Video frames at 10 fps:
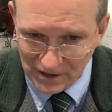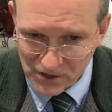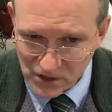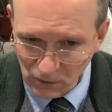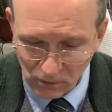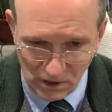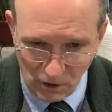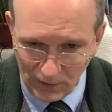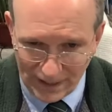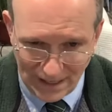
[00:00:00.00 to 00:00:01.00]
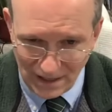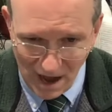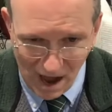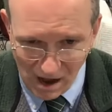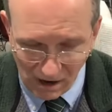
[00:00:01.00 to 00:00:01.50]
so, no,
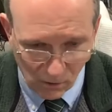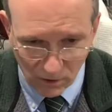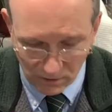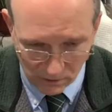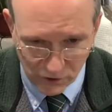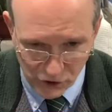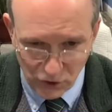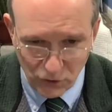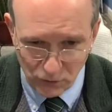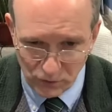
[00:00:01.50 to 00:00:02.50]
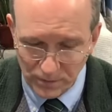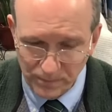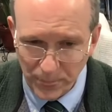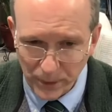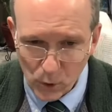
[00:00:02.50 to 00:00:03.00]
Enoch or Jude
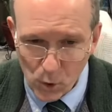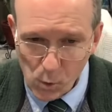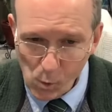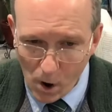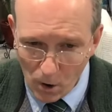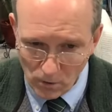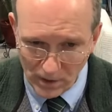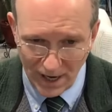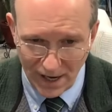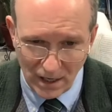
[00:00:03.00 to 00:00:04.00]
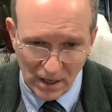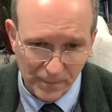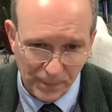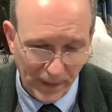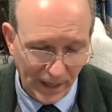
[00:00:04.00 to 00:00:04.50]
quoting
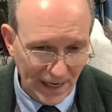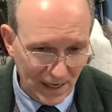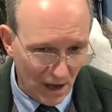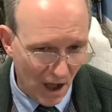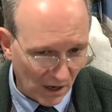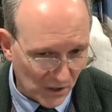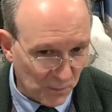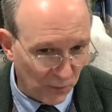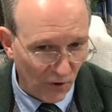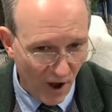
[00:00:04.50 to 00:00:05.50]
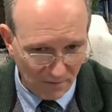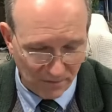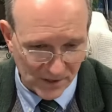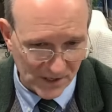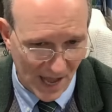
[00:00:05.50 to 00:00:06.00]
Enoch's
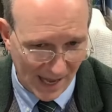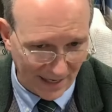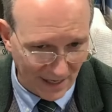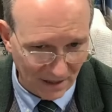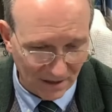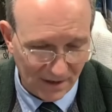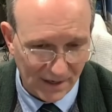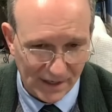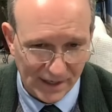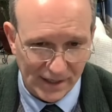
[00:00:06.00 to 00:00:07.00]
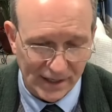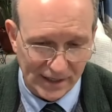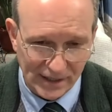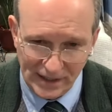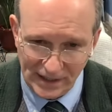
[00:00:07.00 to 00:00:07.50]
prophesying,
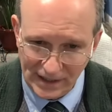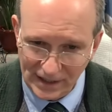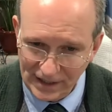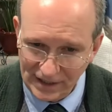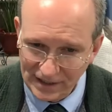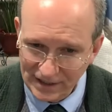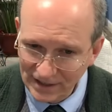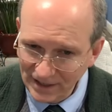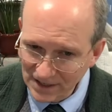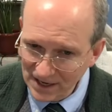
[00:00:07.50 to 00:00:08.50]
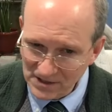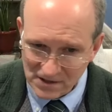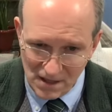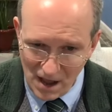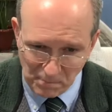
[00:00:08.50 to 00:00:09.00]

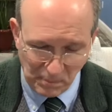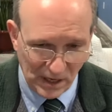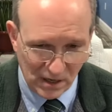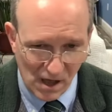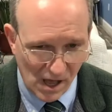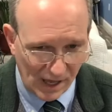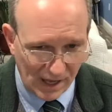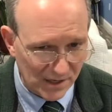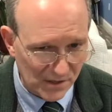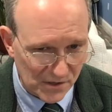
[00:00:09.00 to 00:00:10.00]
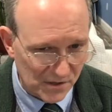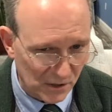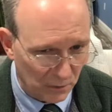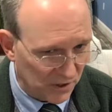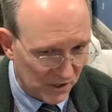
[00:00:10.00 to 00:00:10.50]
it's not because
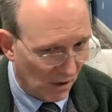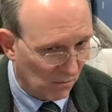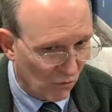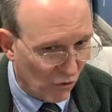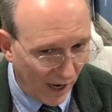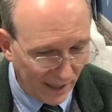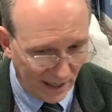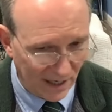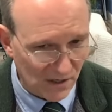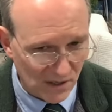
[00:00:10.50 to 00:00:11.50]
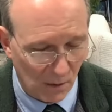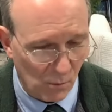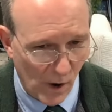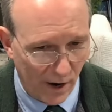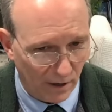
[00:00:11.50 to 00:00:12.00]
there was some writing
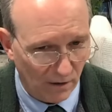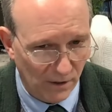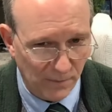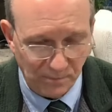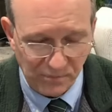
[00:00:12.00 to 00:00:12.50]
somewhere.